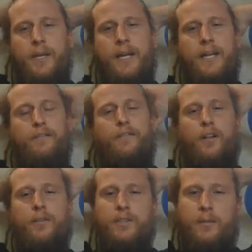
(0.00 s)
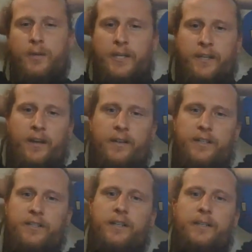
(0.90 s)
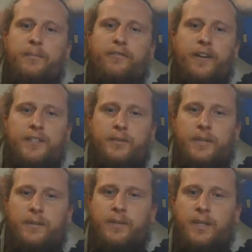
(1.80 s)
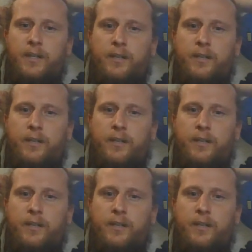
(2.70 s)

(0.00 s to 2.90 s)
but I can follow someone and not necessarily be friends with them,